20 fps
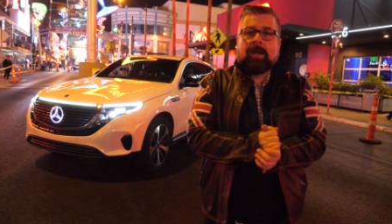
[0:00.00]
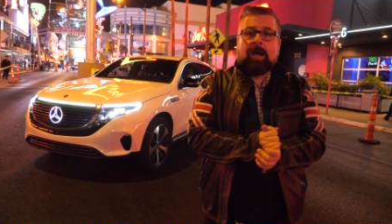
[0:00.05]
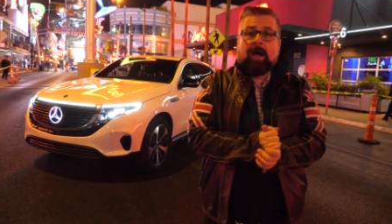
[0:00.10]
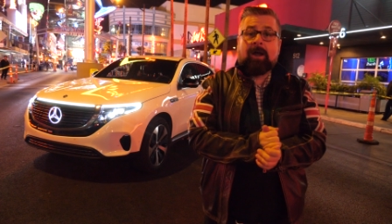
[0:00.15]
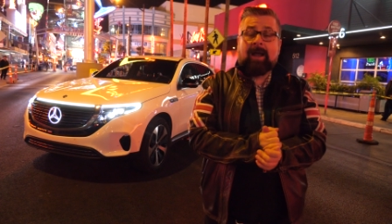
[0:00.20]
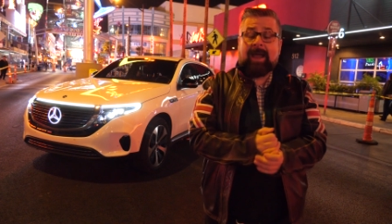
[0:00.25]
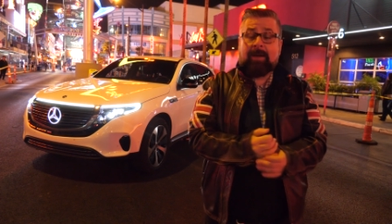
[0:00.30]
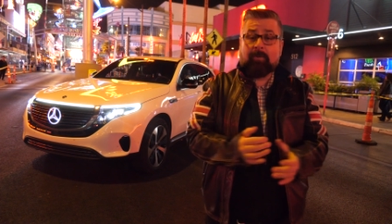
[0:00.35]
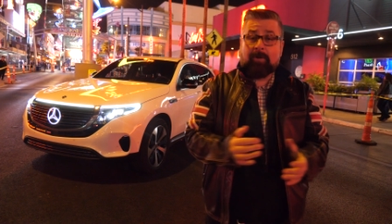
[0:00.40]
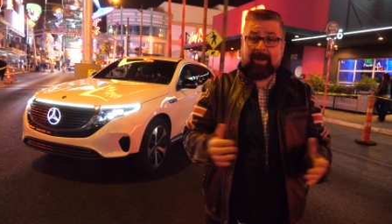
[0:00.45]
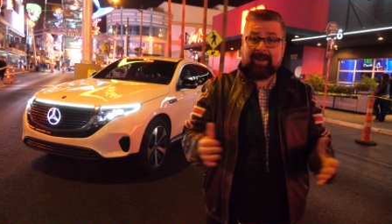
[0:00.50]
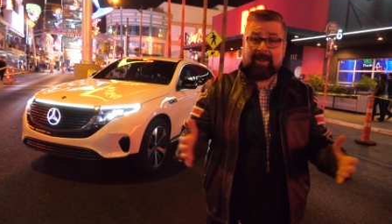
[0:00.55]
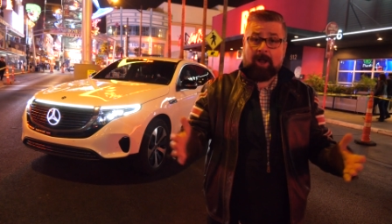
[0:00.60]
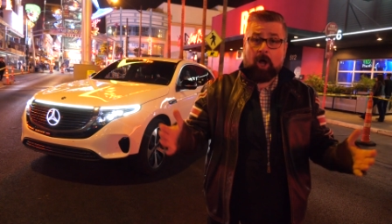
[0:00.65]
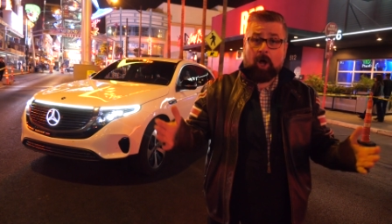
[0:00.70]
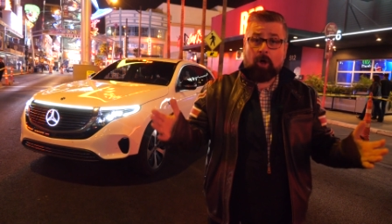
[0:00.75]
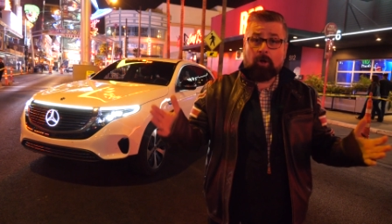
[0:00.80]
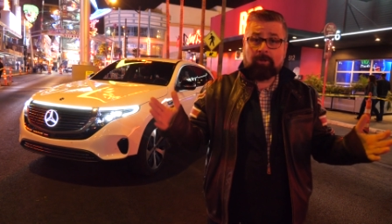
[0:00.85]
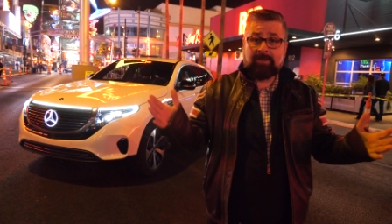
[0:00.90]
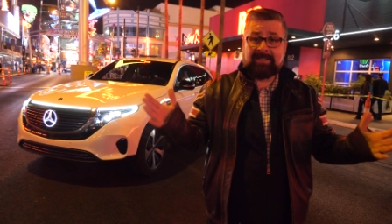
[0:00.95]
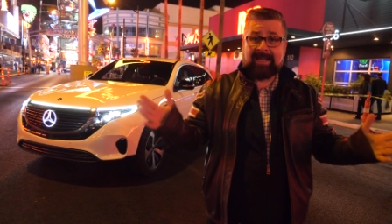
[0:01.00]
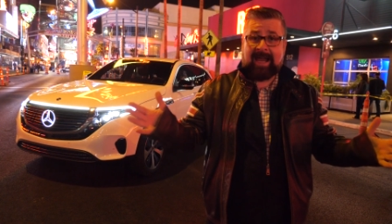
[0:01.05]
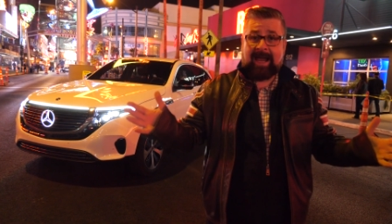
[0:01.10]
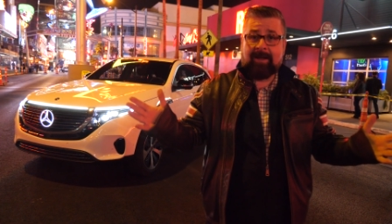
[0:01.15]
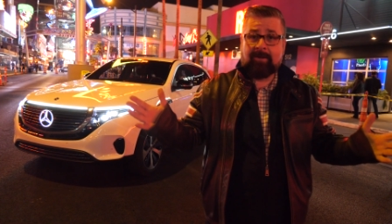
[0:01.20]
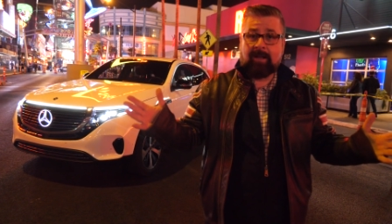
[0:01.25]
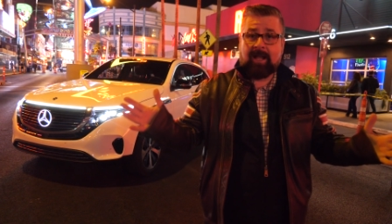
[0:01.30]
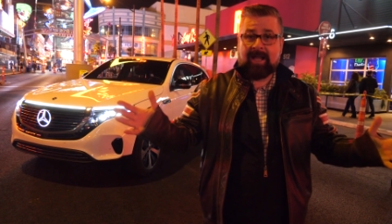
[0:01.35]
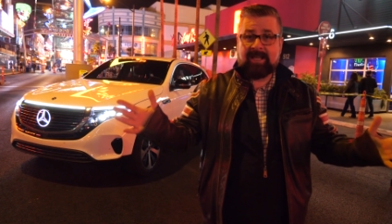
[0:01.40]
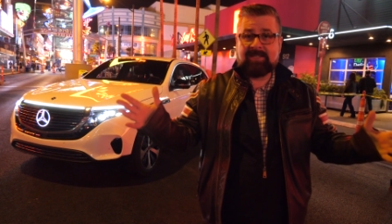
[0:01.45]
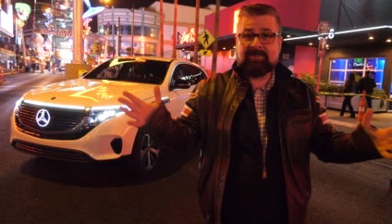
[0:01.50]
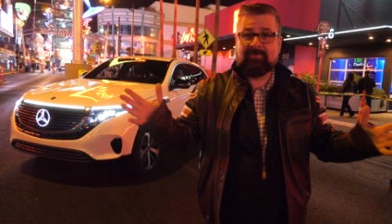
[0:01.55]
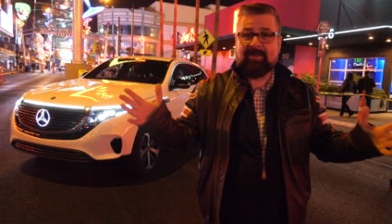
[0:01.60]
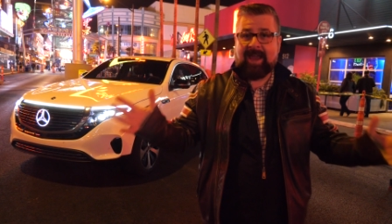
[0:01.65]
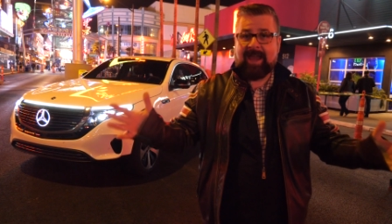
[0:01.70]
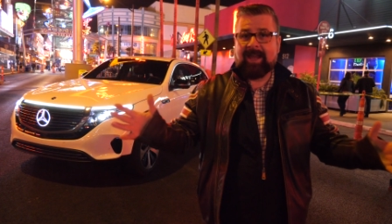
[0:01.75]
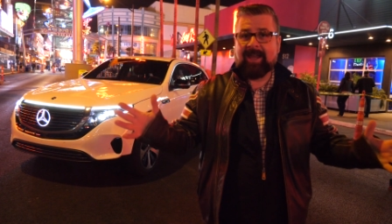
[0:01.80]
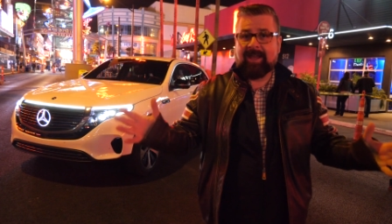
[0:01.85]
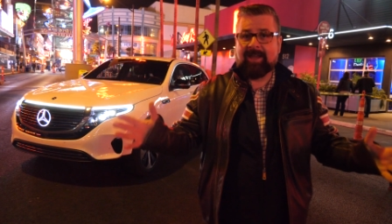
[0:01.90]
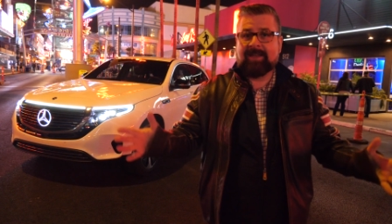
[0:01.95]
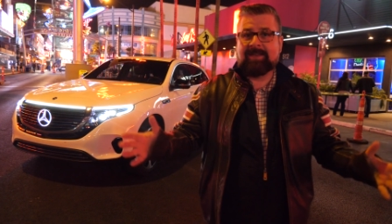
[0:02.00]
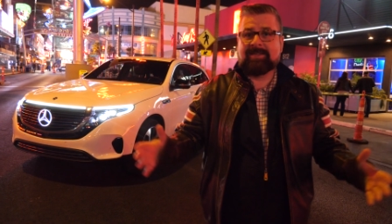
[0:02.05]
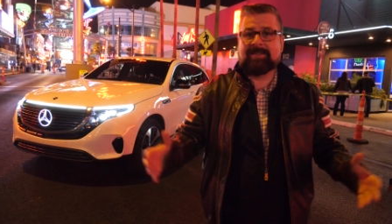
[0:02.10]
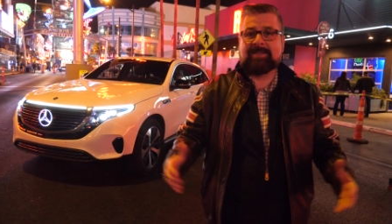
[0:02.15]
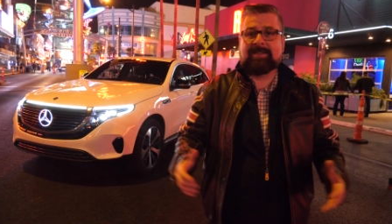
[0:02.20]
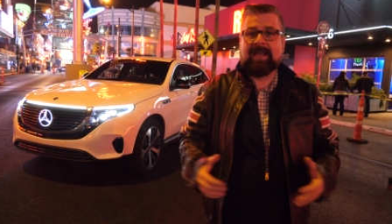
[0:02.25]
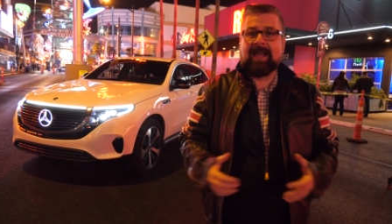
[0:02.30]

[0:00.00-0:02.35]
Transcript: All right, we're in Old Town Las Vegas.